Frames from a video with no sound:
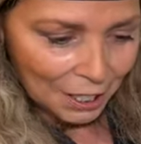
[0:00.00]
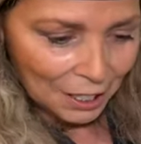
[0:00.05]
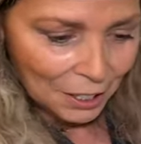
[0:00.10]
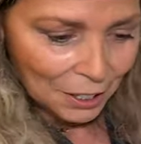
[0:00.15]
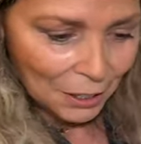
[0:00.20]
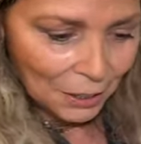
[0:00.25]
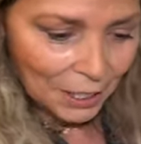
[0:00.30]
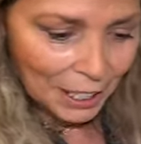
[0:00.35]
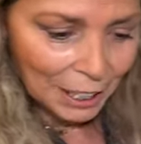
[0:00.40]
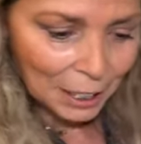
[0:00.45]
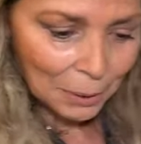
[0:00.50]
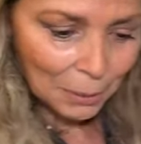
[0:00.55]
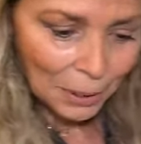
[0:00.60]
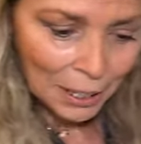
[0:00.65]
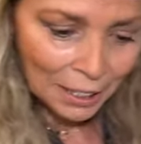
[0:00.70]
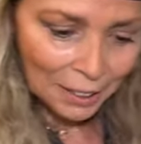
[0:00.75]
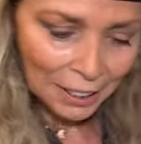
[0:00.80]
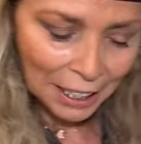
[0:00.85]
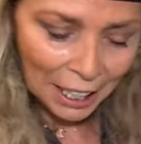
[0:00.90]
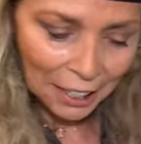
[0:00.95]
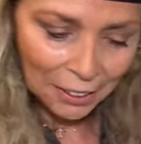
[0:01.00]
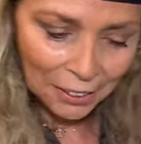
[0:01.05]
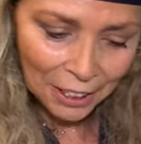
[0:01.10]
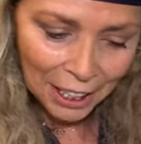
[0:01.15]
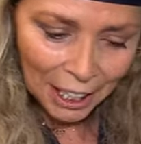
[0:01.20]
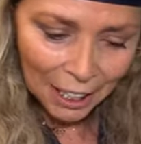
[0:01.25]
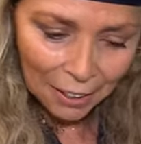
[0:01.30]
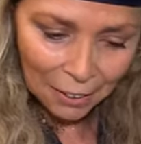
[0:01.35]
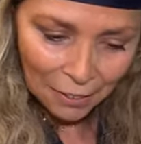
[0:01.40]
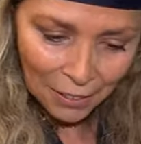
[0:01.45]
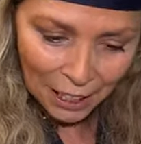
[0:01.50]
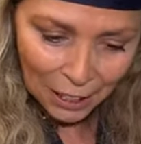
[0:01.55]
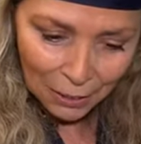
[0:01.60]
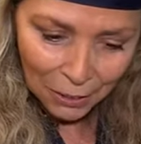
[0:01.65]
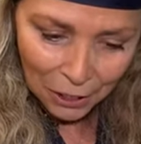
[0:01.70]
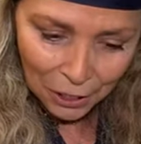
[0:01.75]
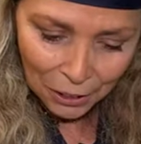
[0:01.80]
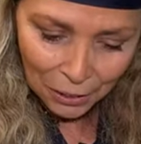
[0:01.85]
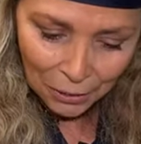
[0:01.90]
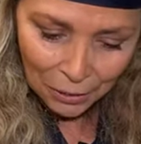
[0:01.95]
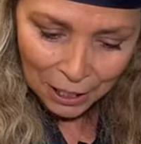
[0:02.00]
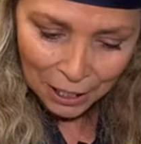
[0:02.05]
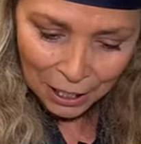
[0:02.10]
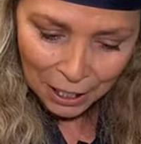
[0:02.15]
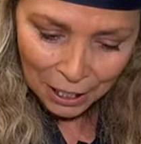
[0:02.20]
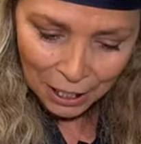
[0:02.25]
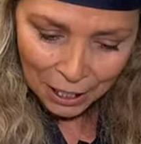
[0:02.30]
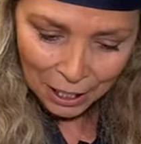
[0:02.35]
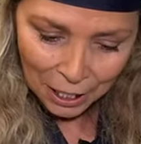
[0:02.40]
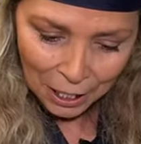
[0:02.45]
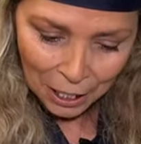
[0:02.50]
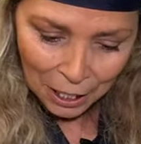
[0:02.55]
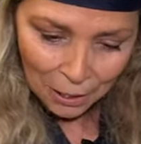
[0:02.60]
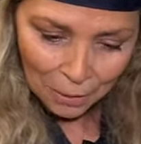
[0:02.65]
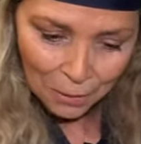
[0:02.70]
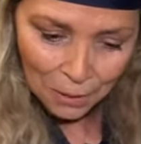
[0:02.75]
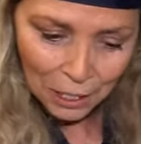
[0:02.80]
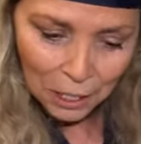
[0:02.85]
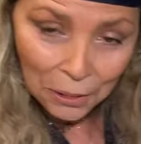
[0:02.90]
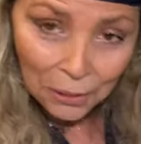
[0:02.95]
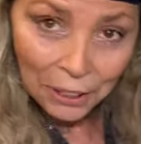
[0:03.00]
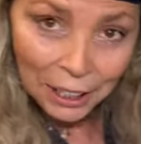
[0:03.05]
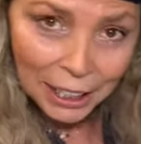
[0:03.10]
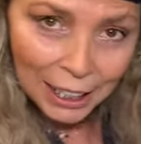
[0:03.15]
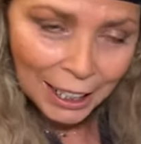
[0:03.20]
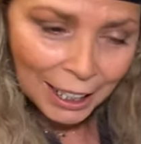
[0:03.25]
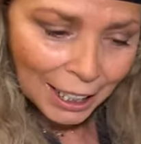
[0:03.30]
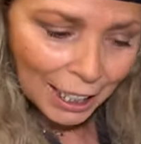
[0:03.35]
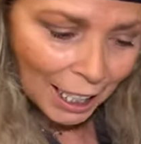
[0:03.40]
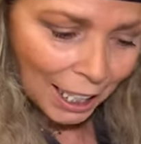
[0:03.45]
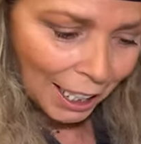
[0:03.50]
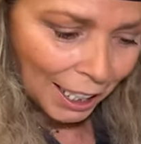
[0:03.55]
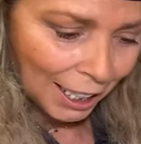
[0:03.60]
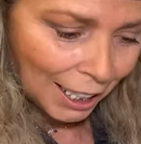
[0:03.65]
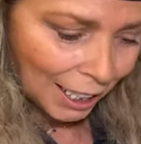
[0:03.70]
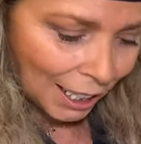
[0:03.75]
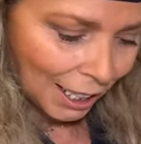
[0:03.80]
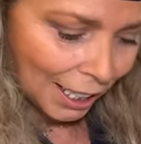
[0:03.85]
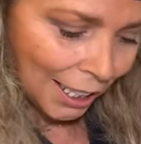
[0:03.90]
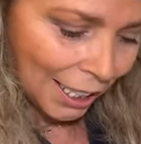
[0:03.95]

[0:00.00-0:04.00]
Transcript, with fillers: So that's why they are not around you when you are eating cake.